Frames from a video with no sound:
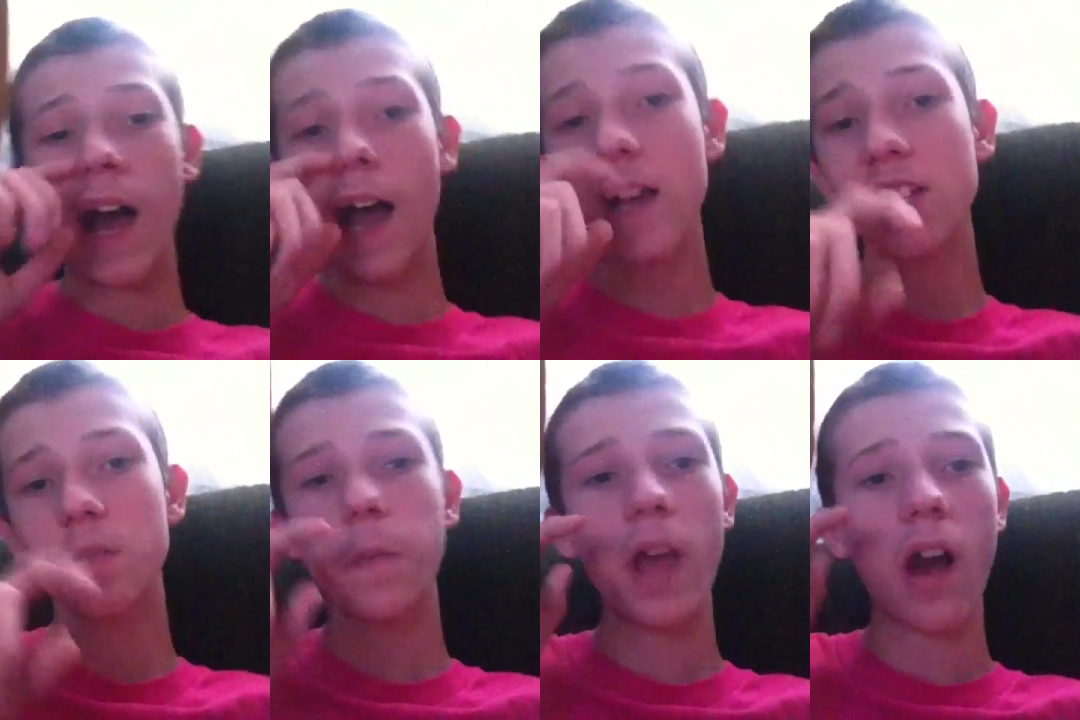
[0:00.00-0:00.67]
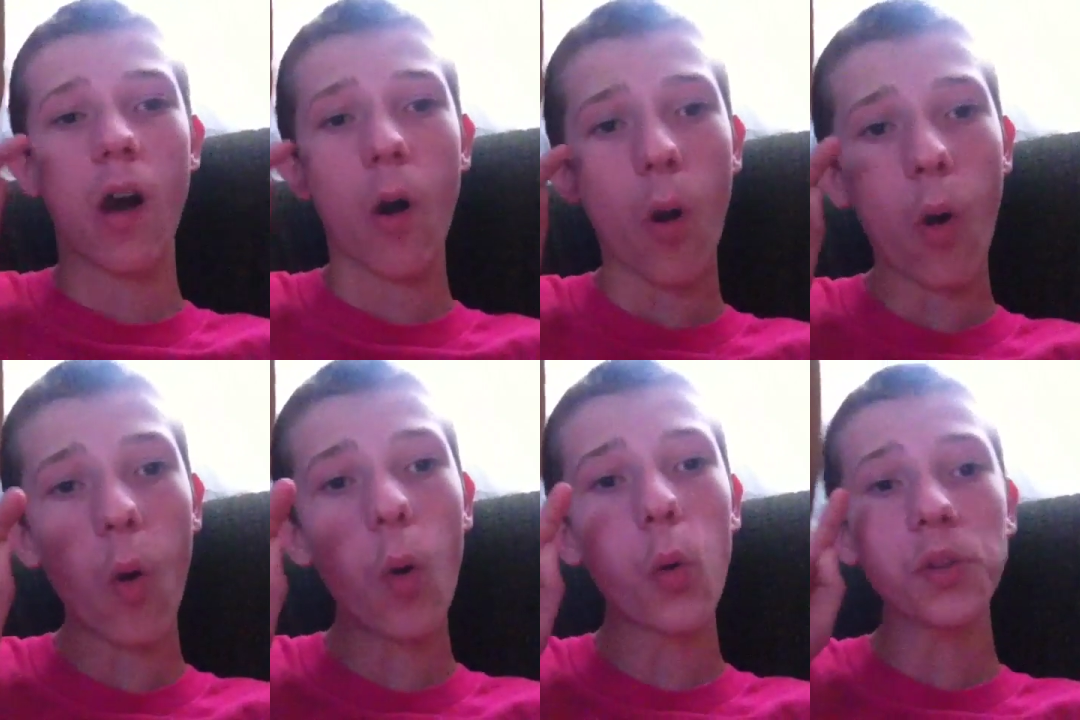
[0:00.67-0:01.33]
I spent a
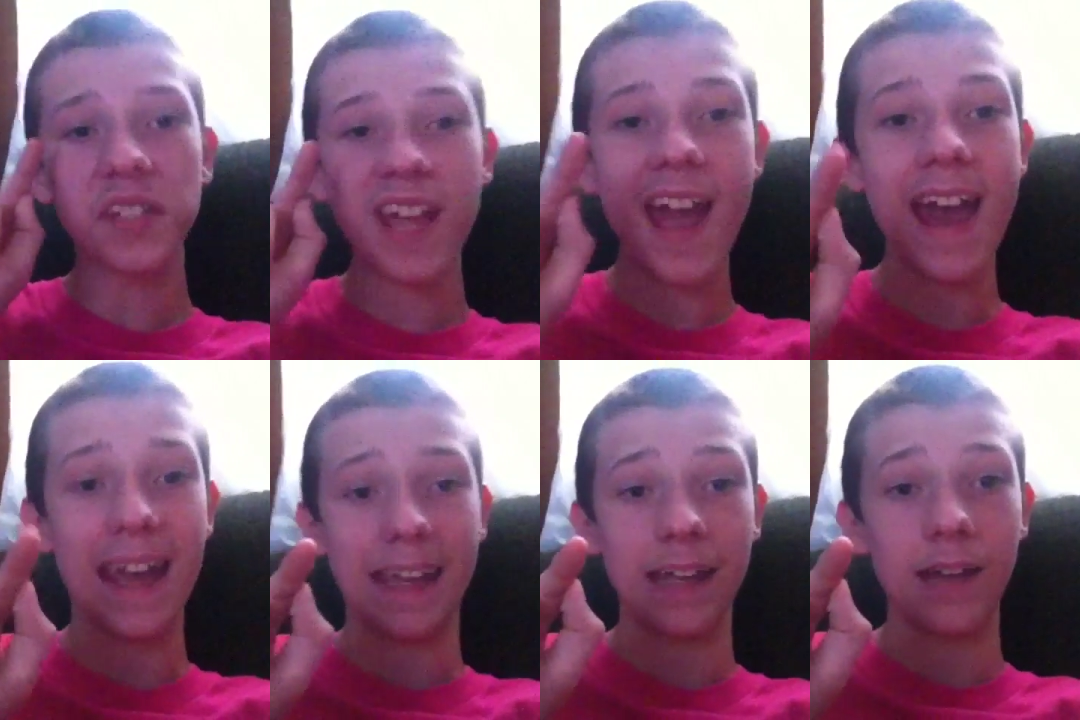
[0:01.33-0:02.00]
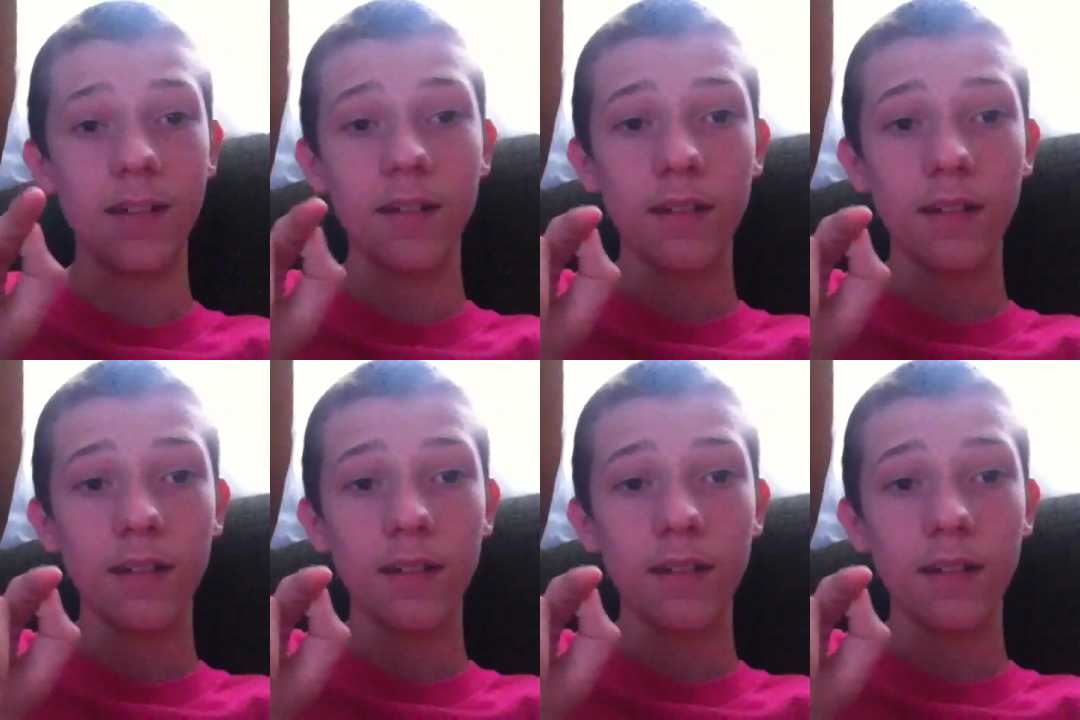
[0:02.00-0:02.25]
whole day,